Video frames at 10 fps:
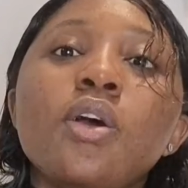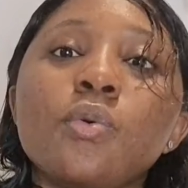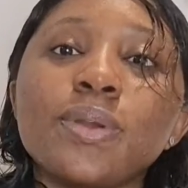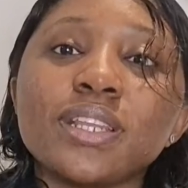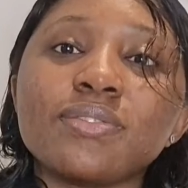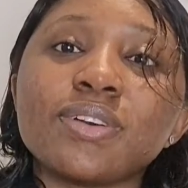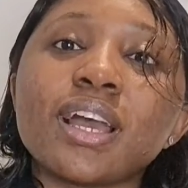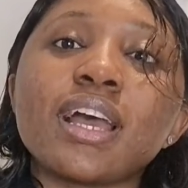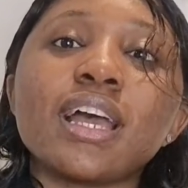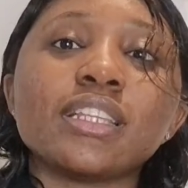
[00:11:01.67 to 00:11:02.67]

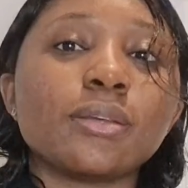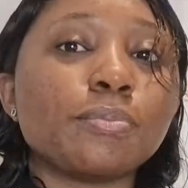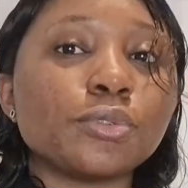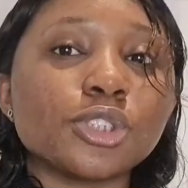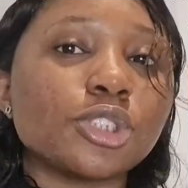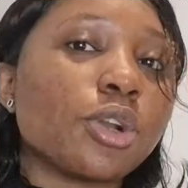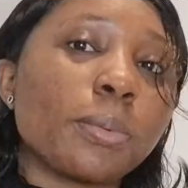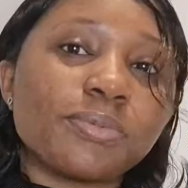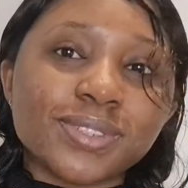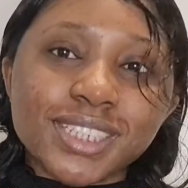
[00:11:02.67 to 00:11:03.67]
whenever they put you
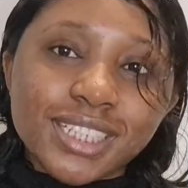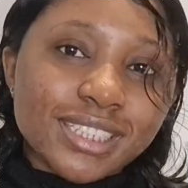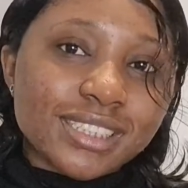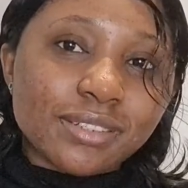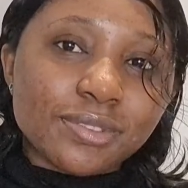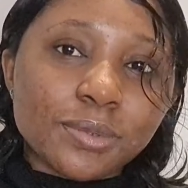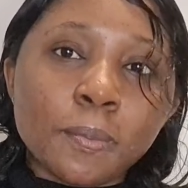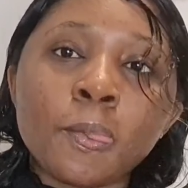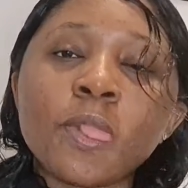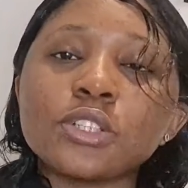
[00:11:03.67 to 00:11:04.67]
up for the interview.
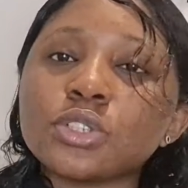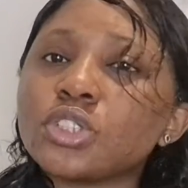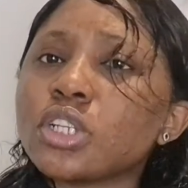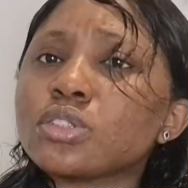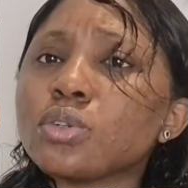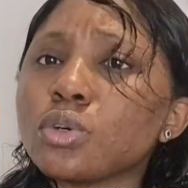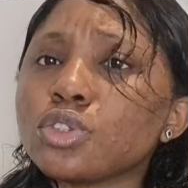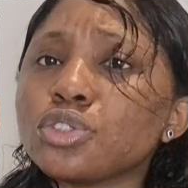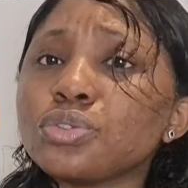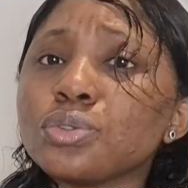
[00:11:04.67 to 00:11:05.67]
So just go
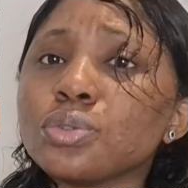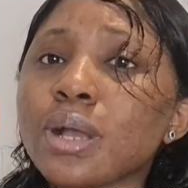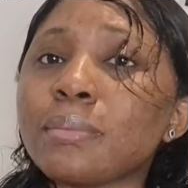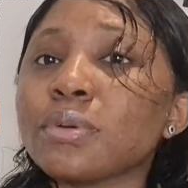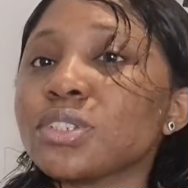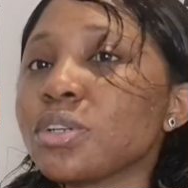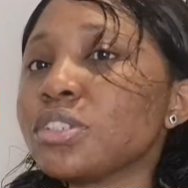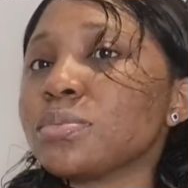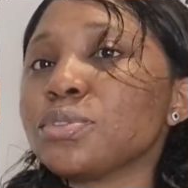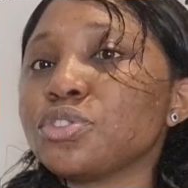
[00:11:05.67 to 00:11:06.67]
through. I'm also going
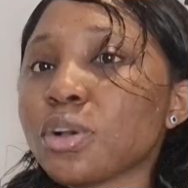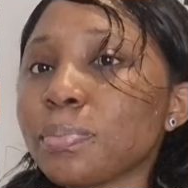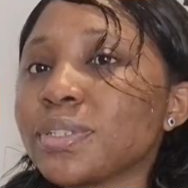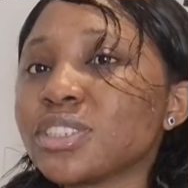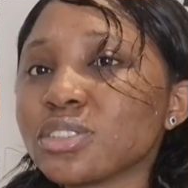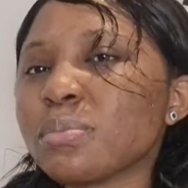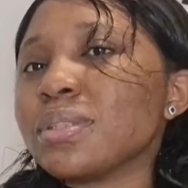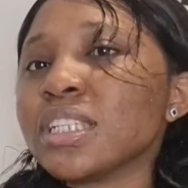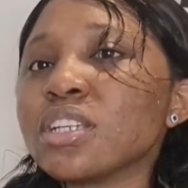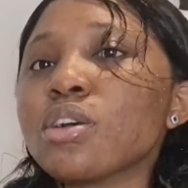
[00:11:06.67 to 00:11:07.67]
to be dropping some
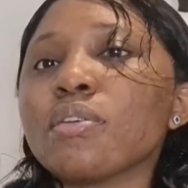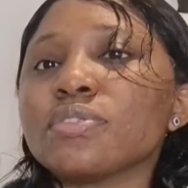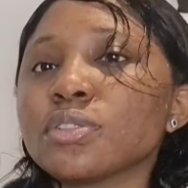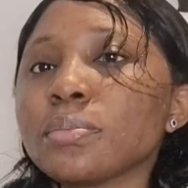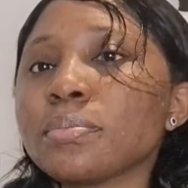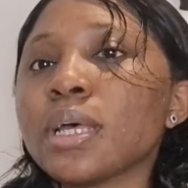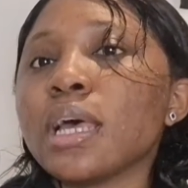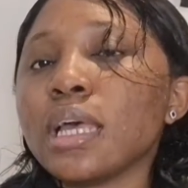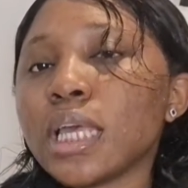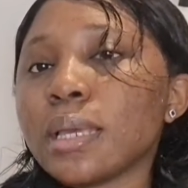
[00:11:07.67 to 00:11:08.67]
link of some
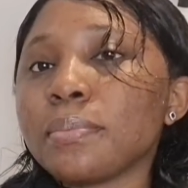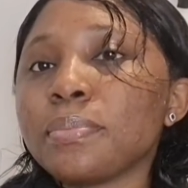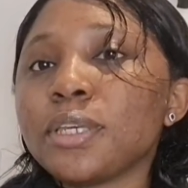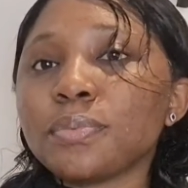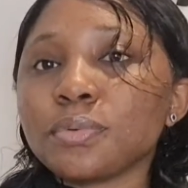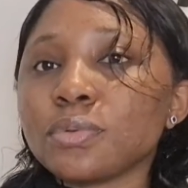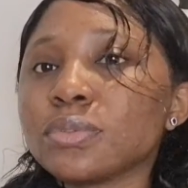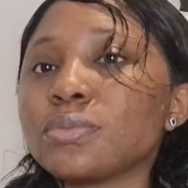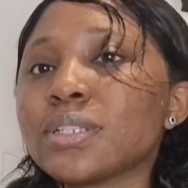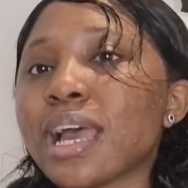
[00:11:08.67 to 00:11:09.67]

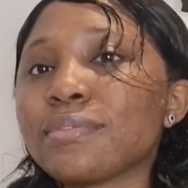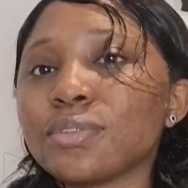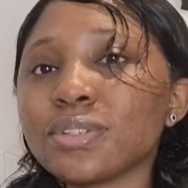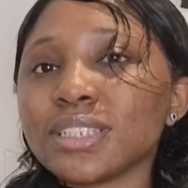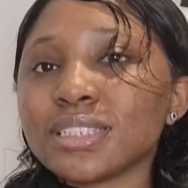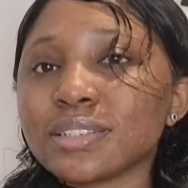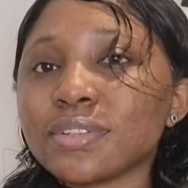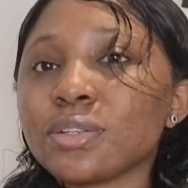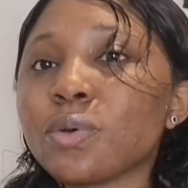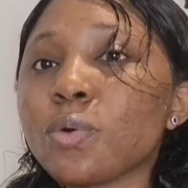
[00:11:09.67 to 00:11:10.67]
people that have done
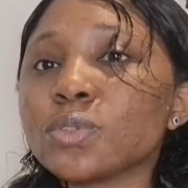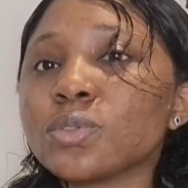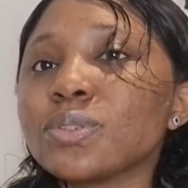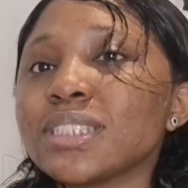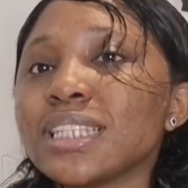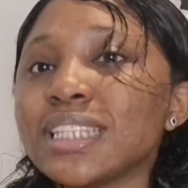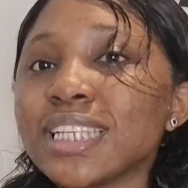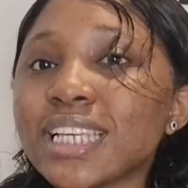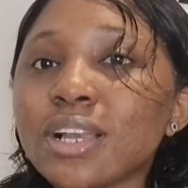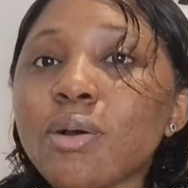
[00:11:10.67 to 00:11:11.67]
interview, and also the
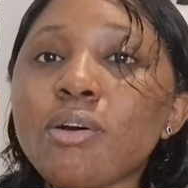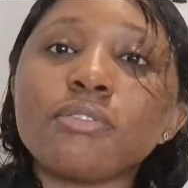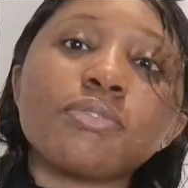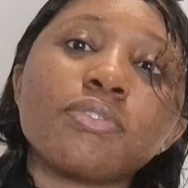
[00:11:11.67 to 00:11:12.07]
link of